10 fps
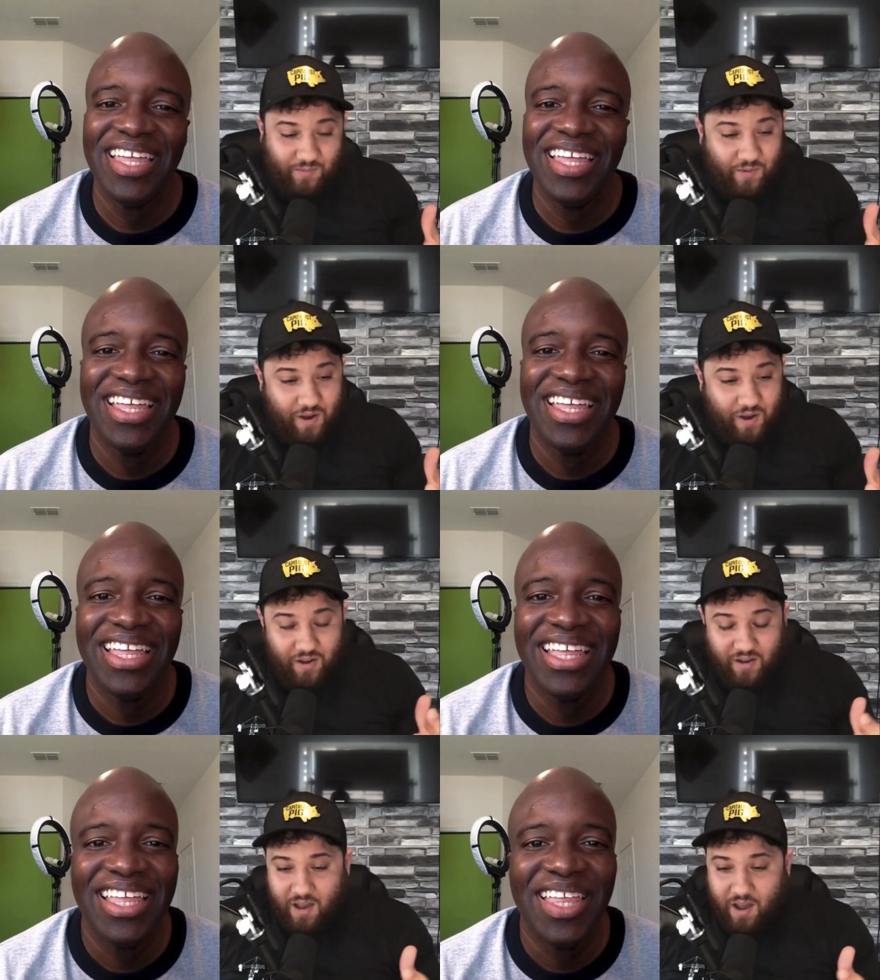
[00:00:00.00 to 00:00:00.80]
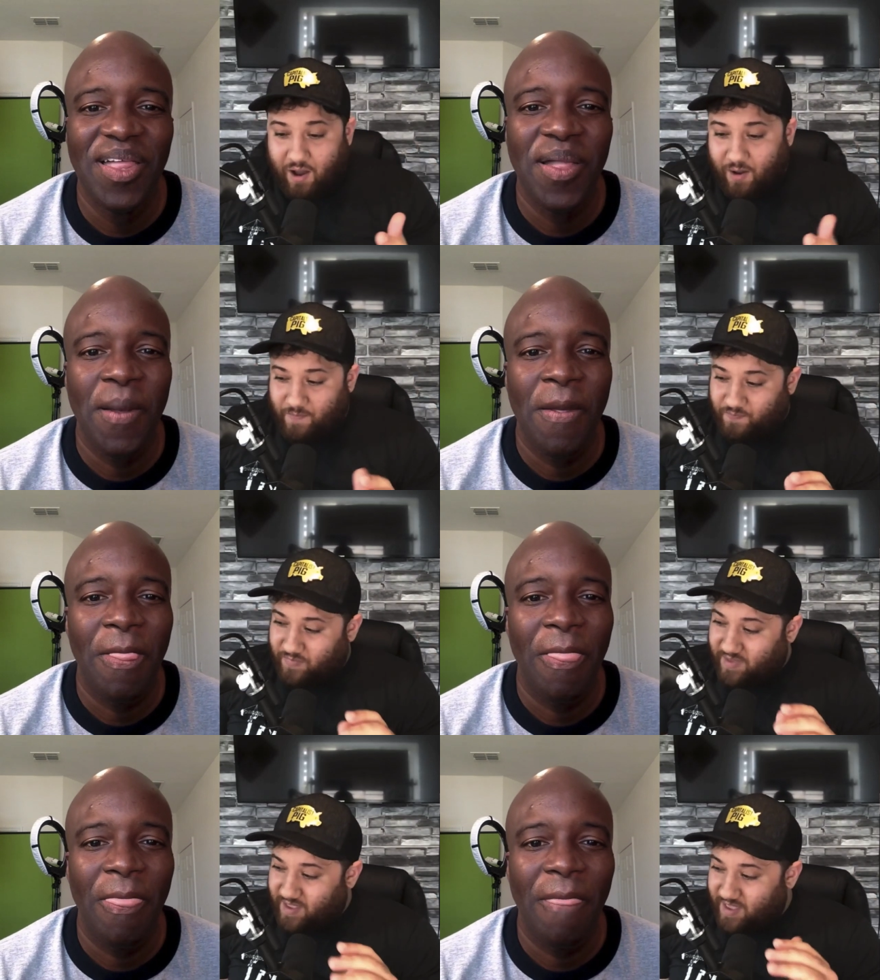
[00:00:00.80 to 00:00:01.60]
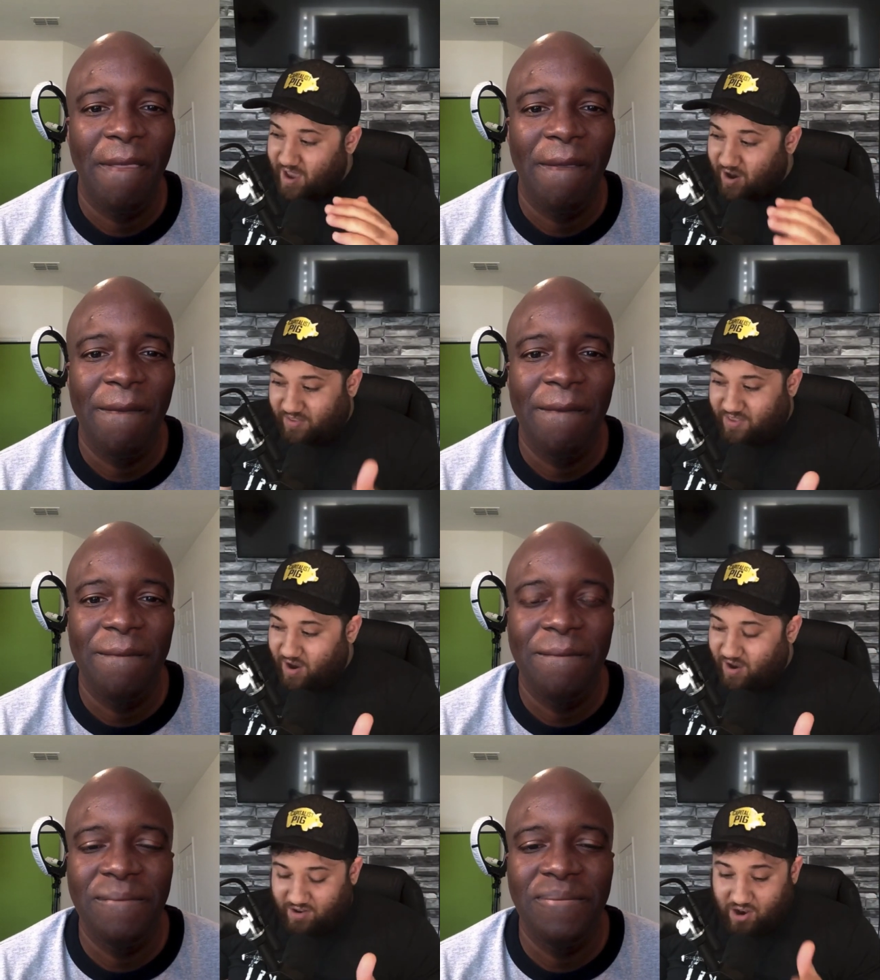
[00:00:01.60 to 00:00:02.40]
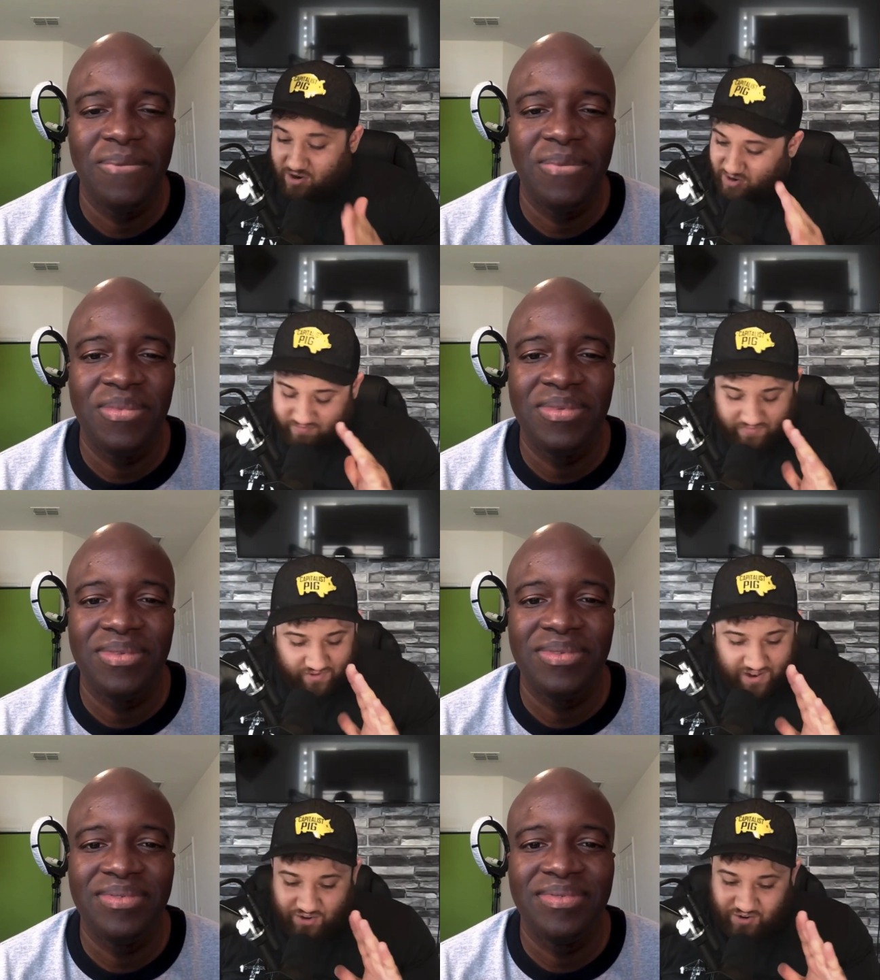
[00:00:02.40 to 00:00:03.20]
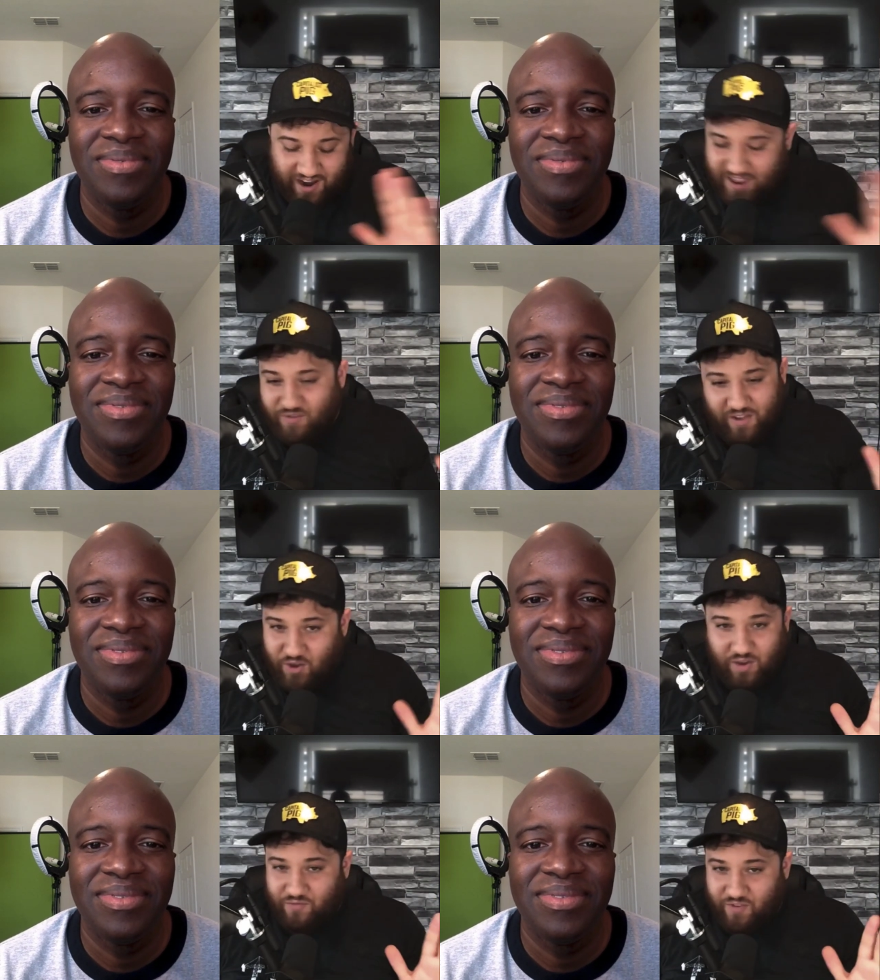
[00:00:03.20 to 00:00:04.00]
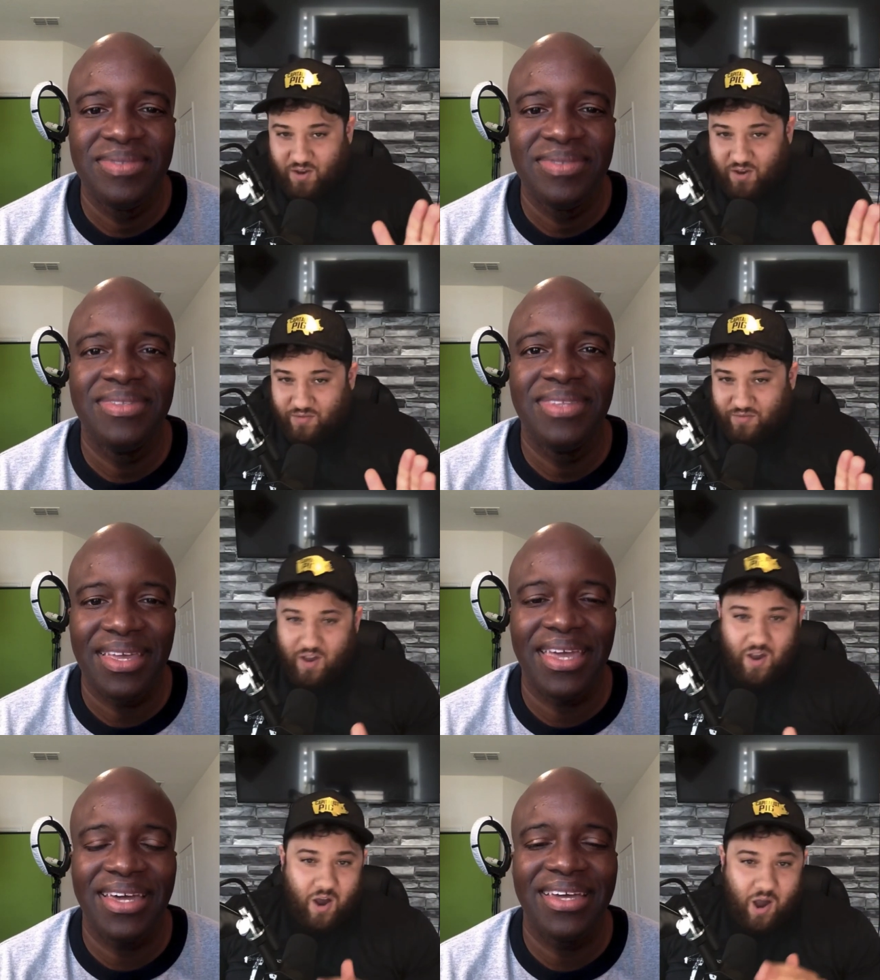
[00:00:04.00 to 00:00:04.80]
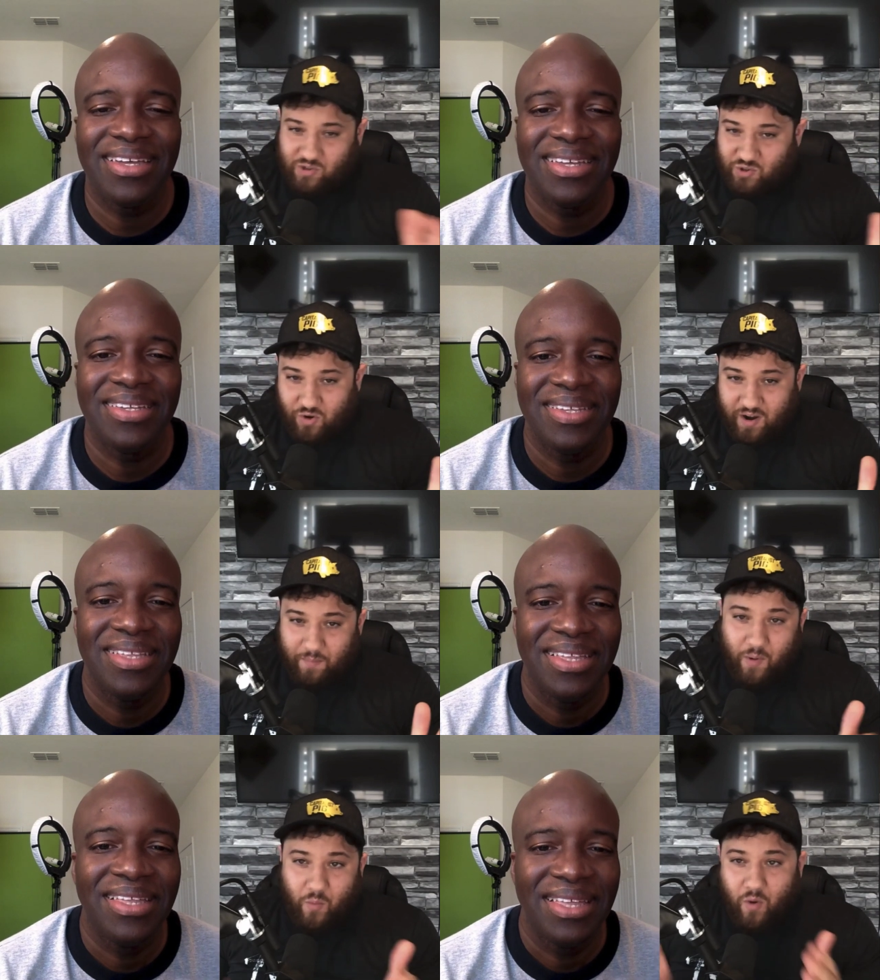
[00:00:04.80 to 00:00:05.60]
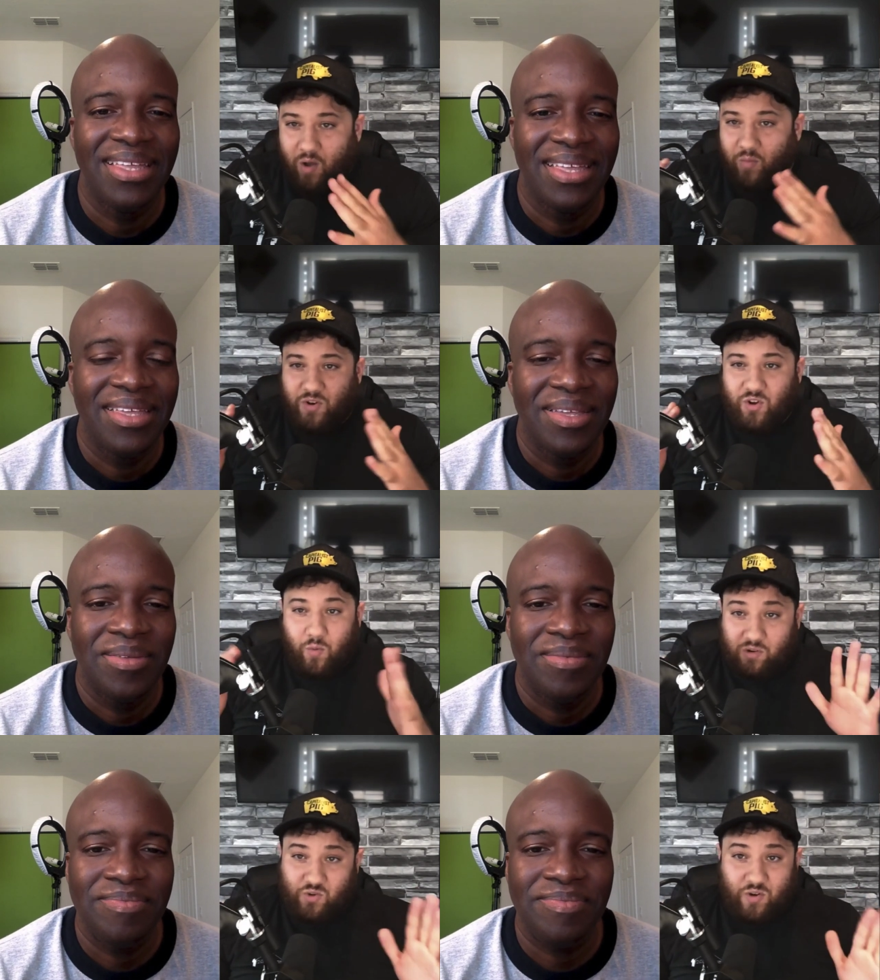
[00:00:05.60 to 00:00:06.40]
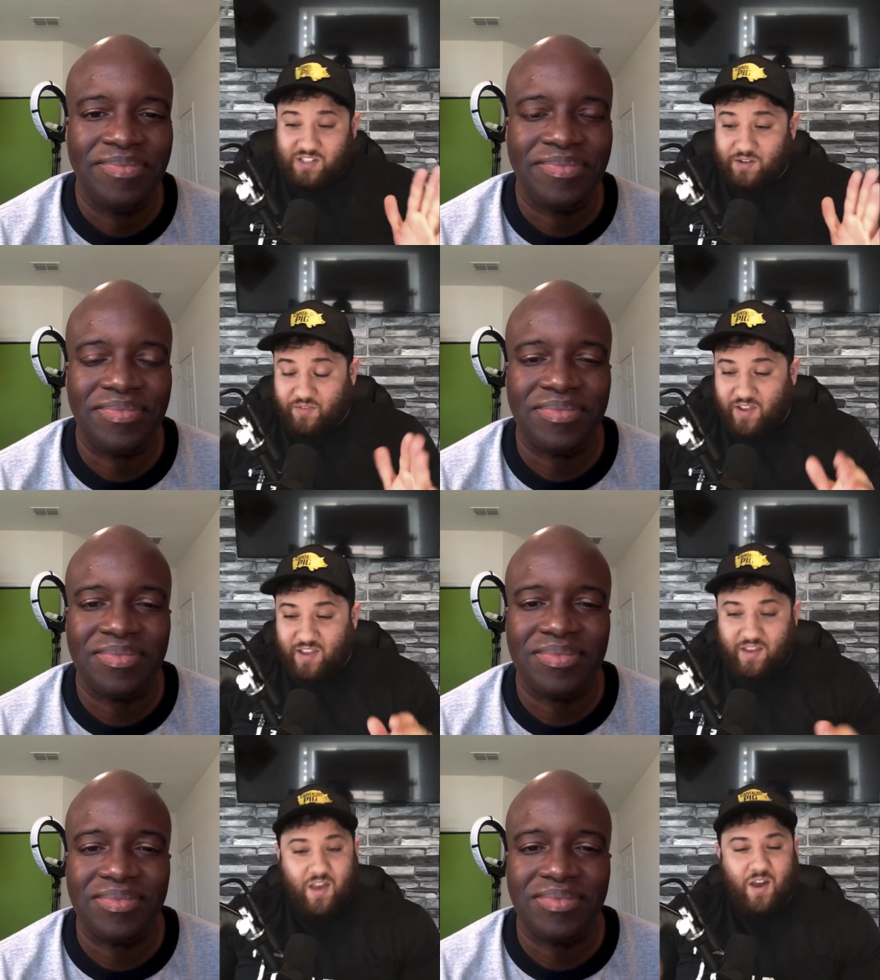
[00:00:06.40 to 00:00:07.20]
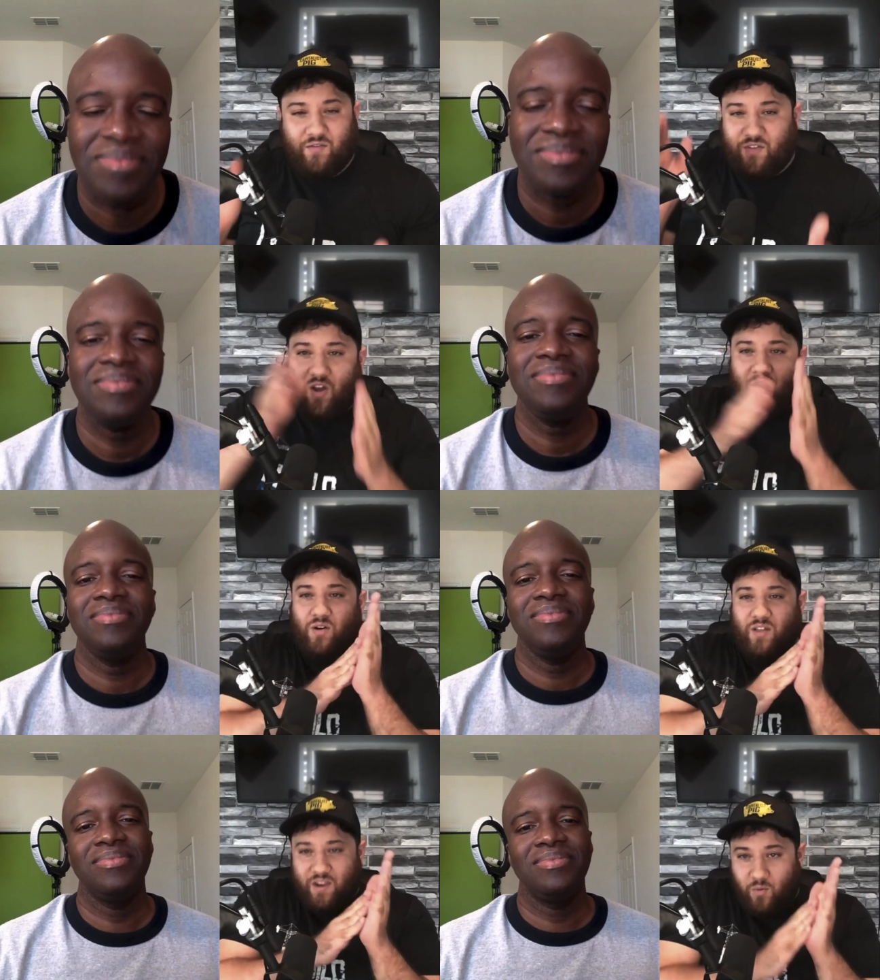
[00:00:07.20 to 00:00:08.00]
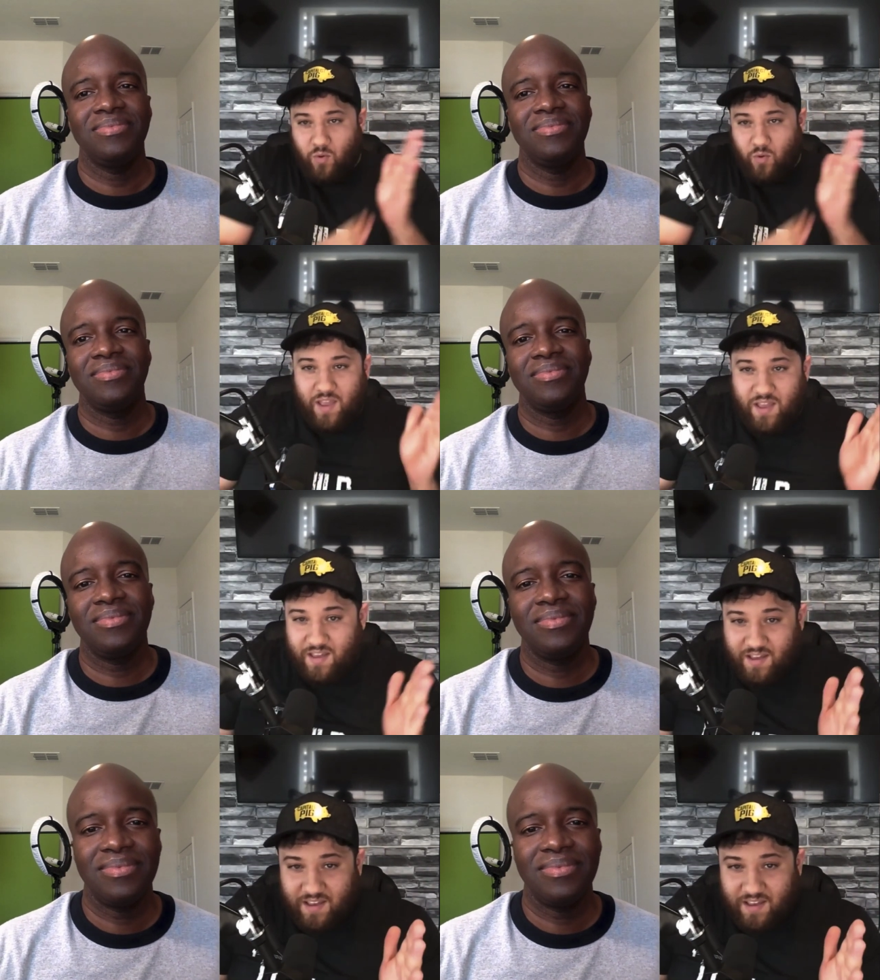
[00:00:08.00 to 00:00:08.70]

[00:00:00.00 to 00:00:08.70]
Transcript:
Speaker 1: would work. Um, yeah, I. Look, literally anything you can think of. Yeah. I was trying it. But what I would do, I'd try something for no longer than a week.